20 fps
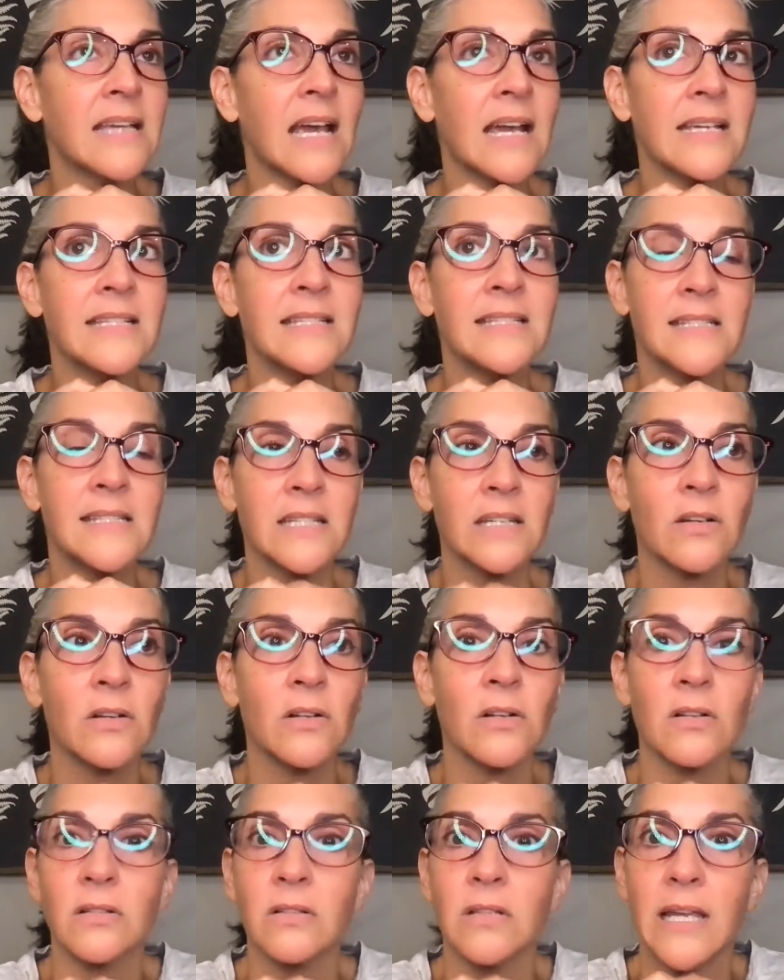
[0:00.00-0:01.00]
I
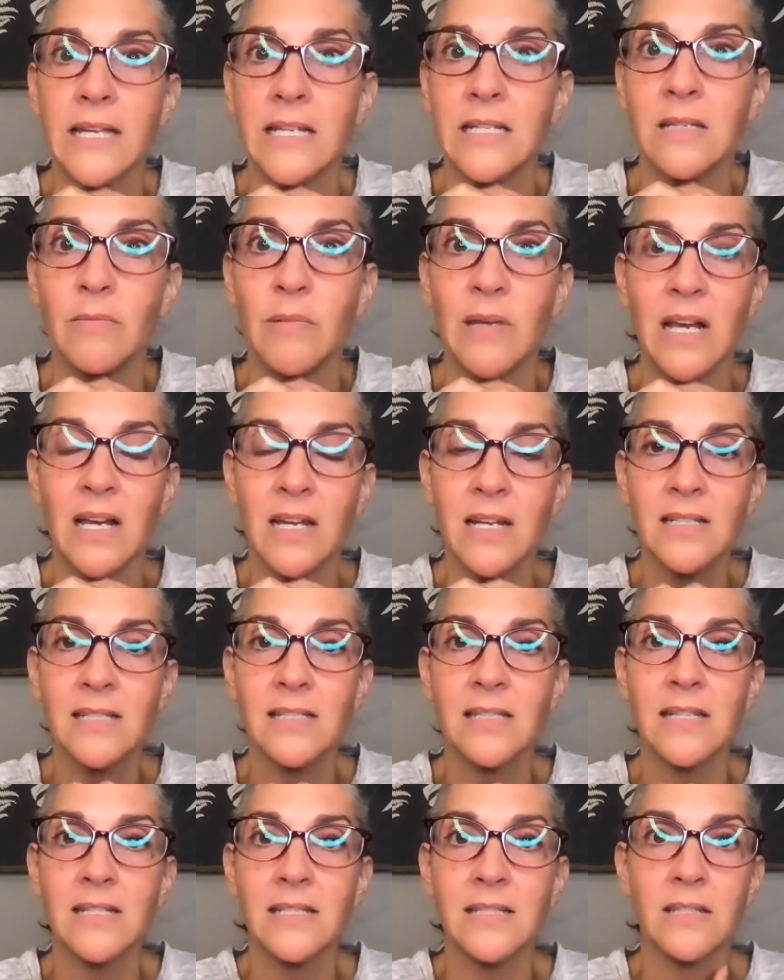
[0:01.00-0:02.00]
still, like, to be
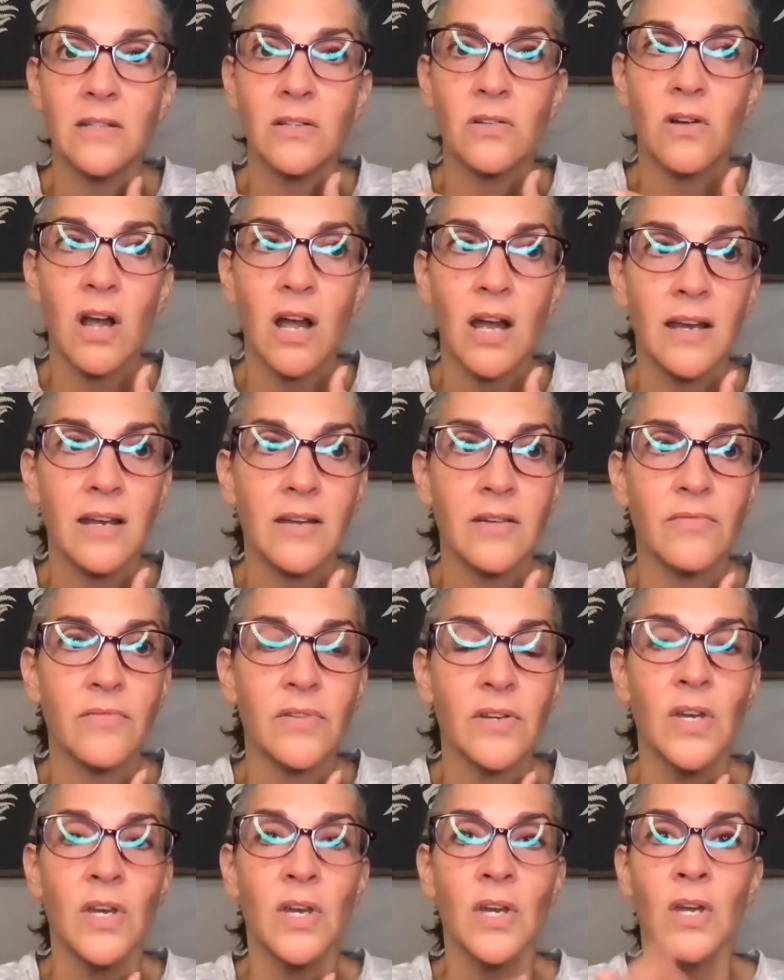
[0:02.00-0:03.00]
honest, I still kind of
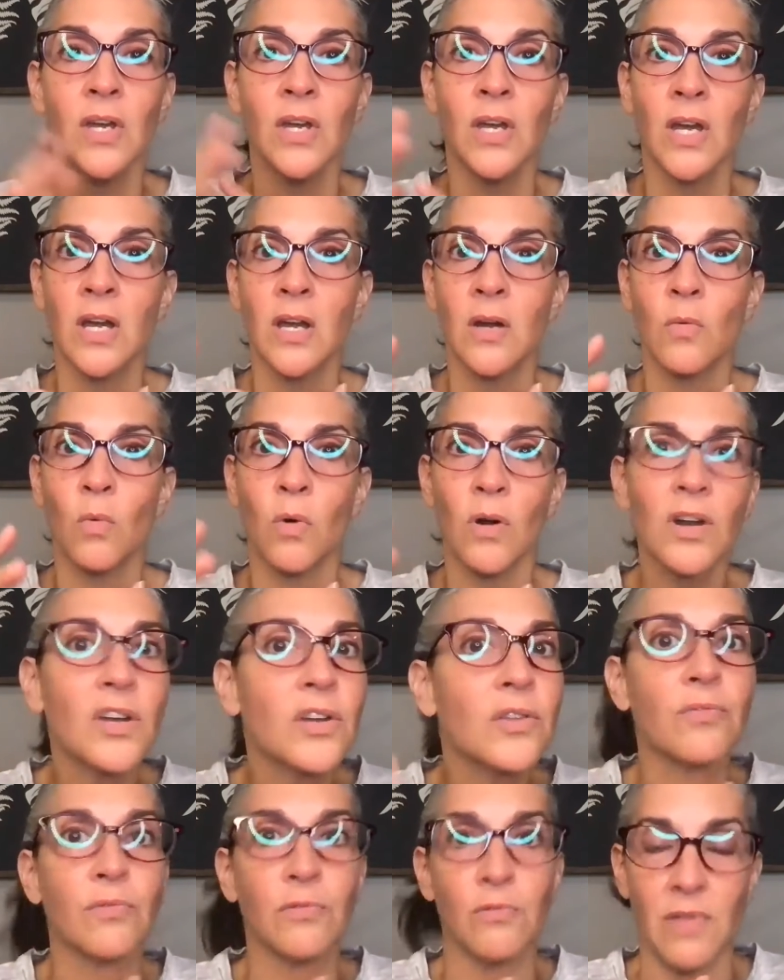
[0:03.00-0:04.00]
work
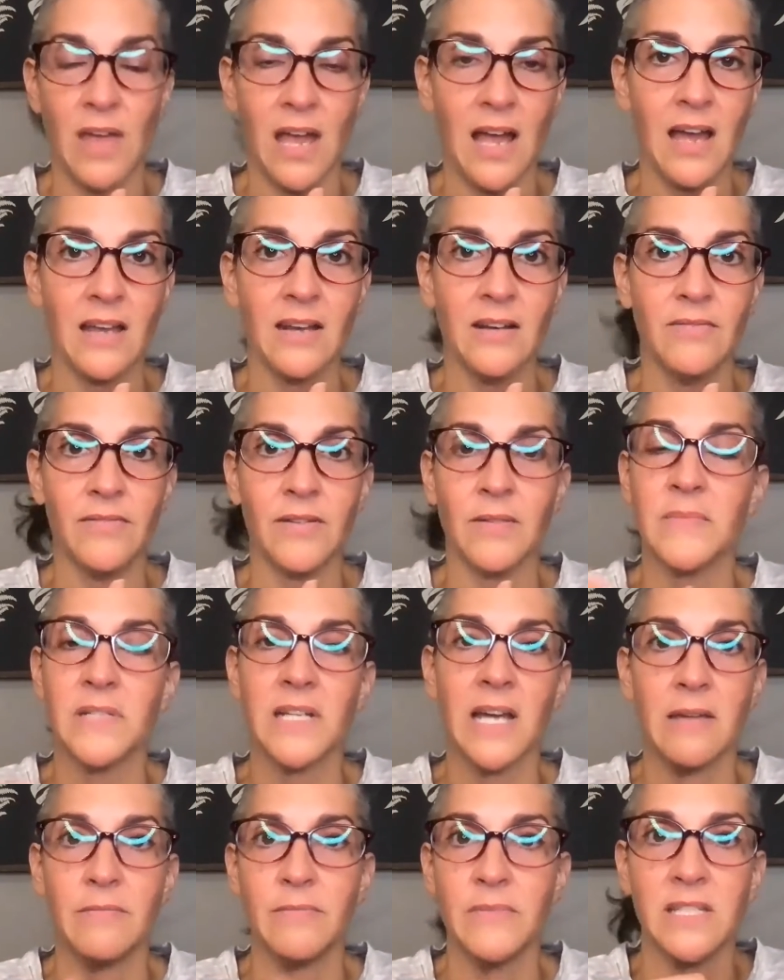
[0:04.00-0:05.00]
through that from
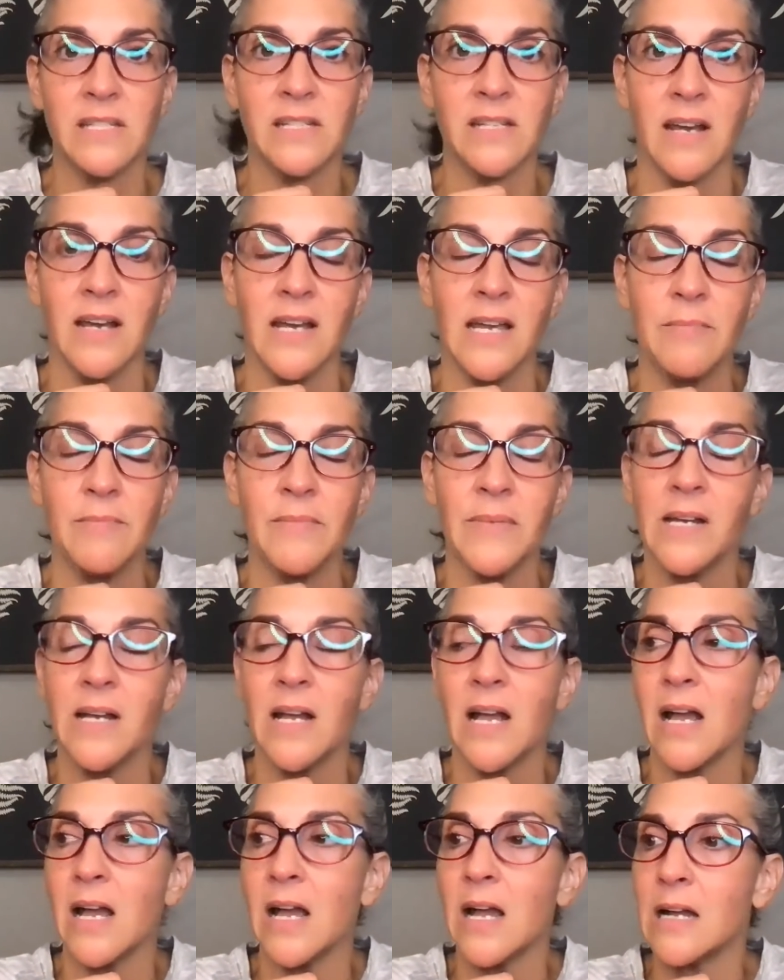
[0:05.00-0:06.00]
time to time.
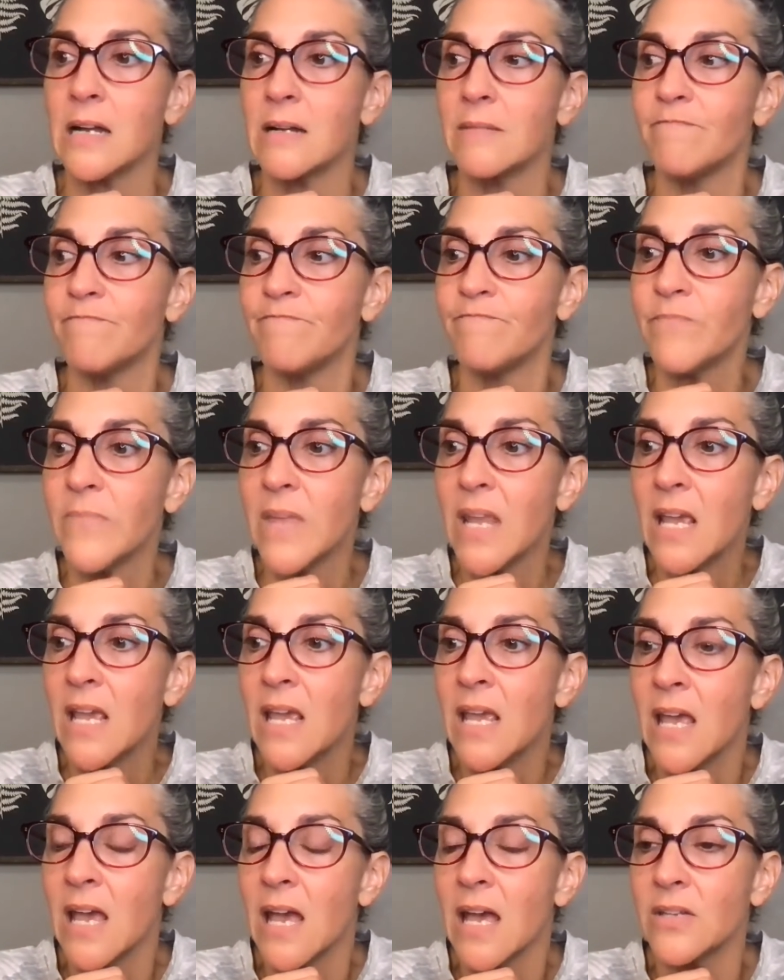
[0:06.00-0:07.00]

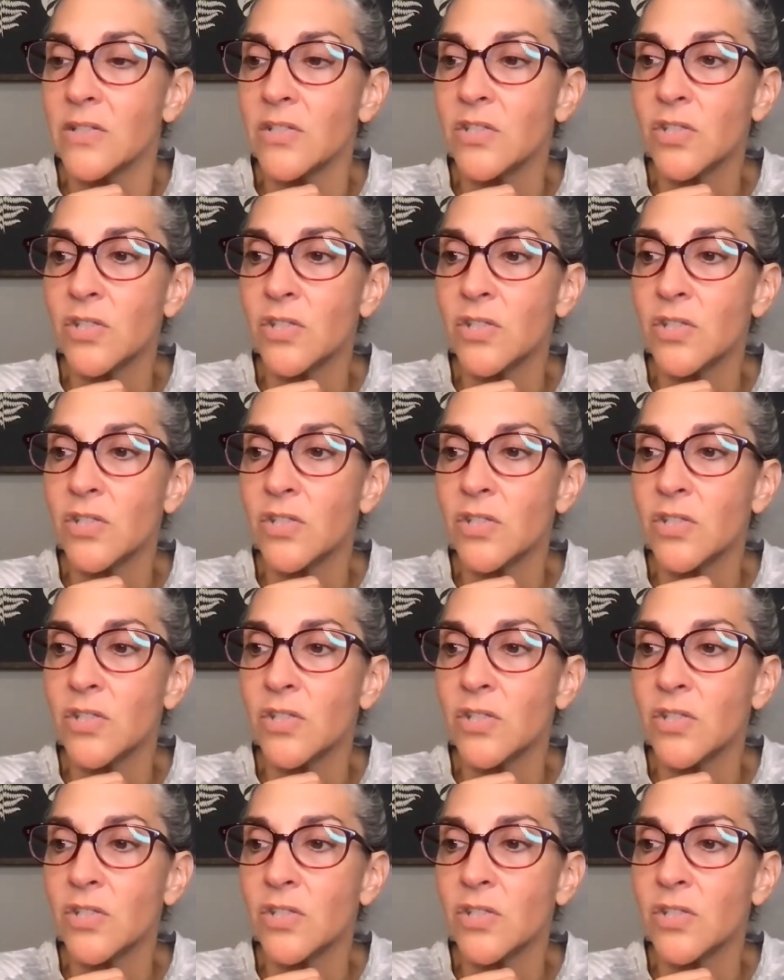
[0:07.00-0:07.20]
And